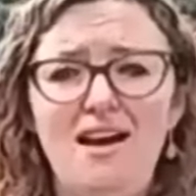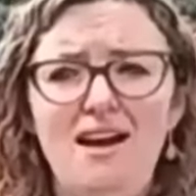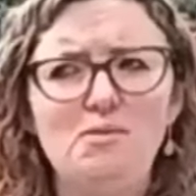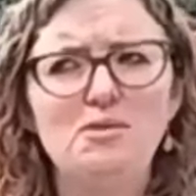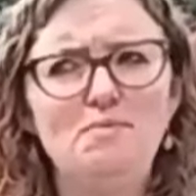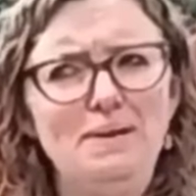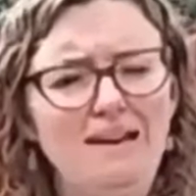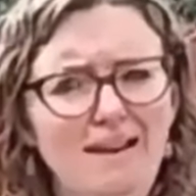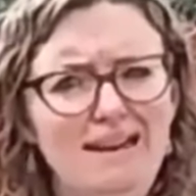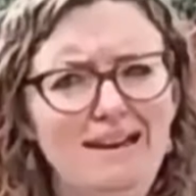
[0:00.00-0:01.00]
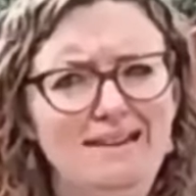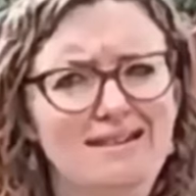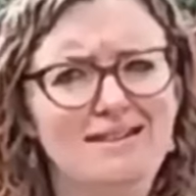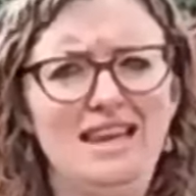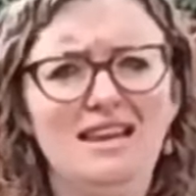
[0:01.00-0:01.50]
it would be likely that
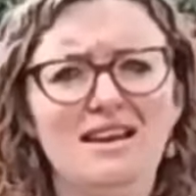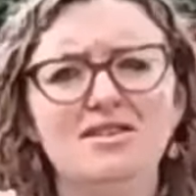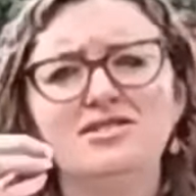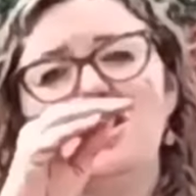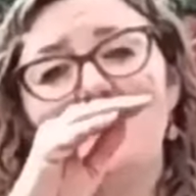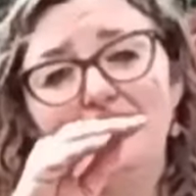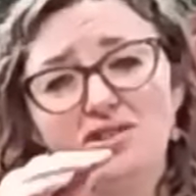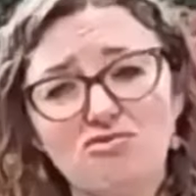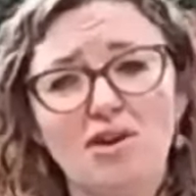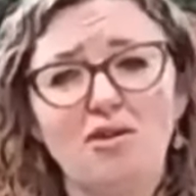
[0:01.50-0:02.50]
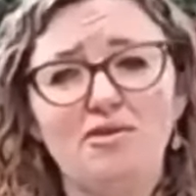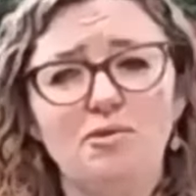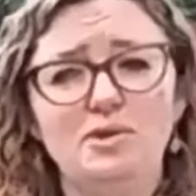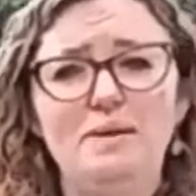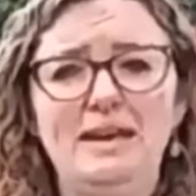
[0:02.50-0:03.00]
the surface runoff
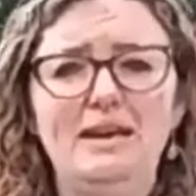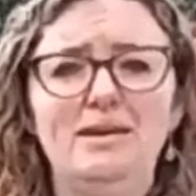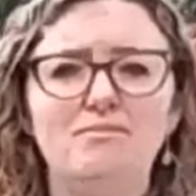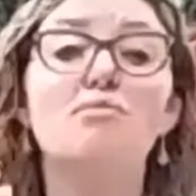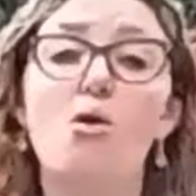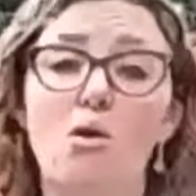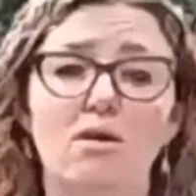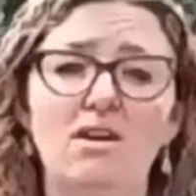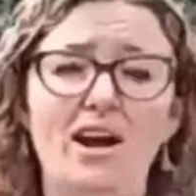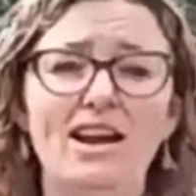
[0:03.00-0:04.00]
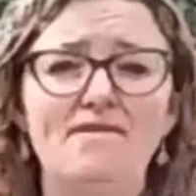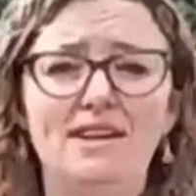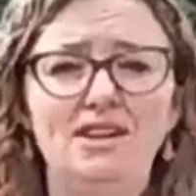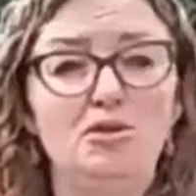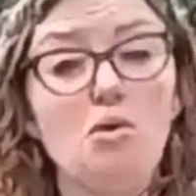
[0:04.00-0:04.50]
would be more, a higher
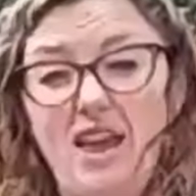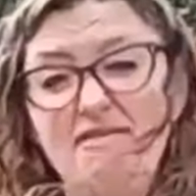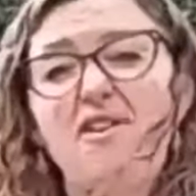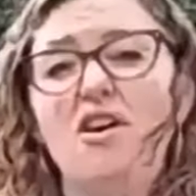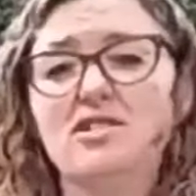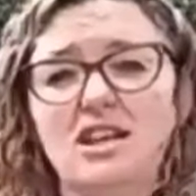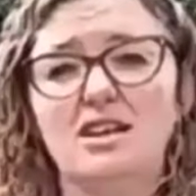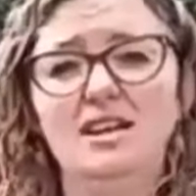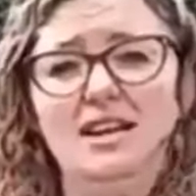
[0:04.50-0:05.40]
value, or get faster,